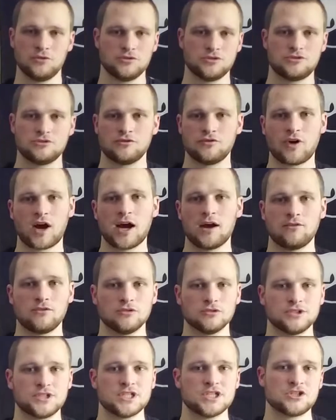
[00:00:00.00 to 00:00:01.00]
to
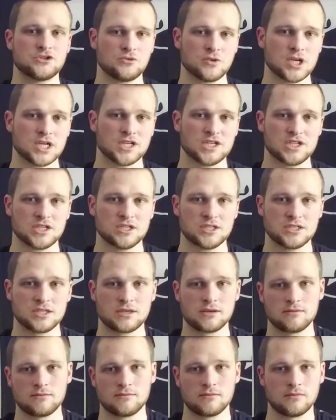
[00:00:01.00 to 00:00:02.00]
survival
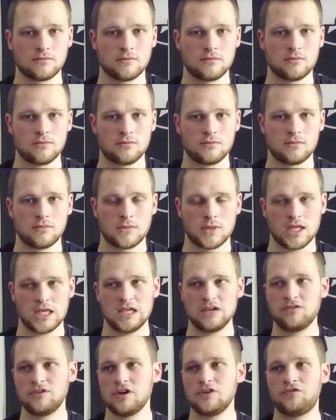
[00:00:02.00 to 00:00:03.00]
situations.
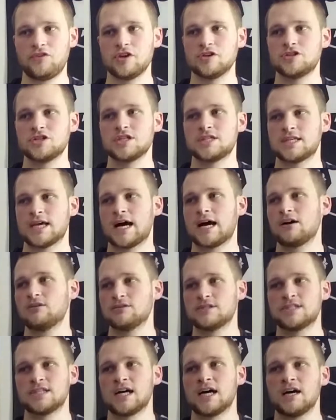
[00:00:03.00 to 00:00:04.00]
Even if you're just
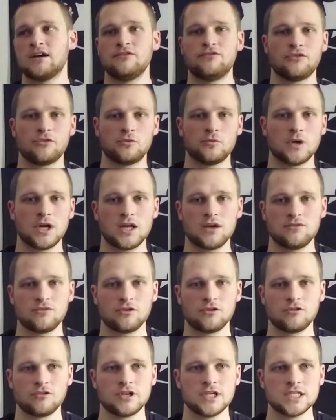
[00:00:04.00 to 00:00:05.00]
outside for
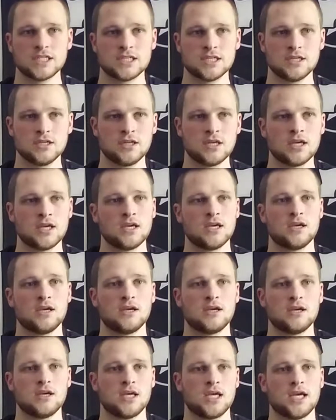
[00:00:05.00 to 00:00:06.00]
whatever reason
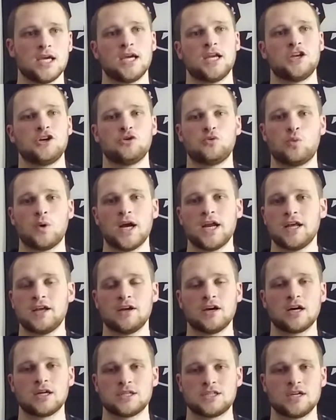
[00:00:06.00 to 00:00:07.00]
and you're
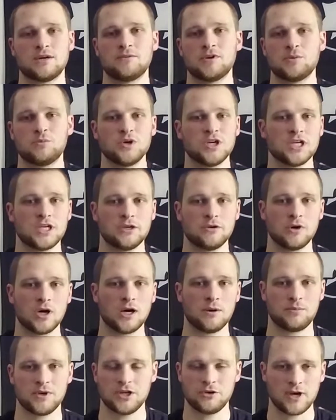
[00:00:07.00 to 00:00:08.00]
waiting on someone to pick you
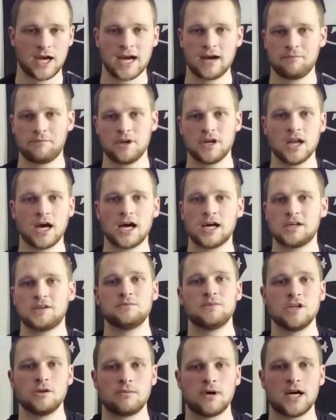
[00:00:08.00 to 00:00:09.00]
up and you happen not
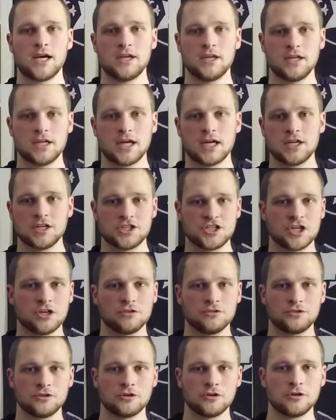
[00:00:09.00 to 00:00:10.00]
to be by any kind of
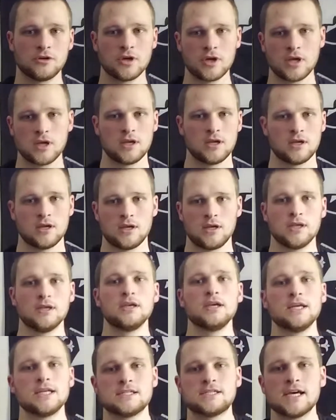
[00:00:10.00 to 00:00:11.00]
shelter,
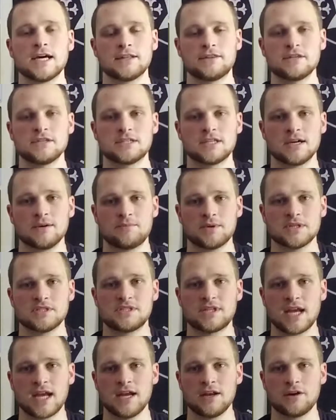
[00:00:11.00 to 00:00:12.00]
you can set this up and
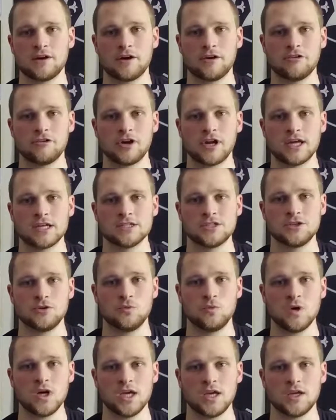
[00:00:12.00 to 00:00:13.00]
stand under it as
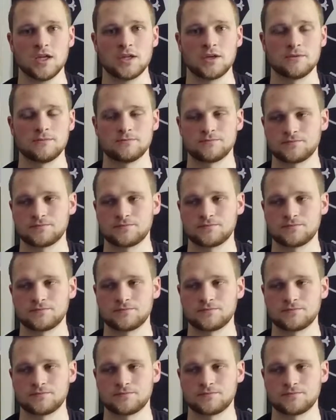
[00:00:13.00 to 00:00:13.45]
you wait.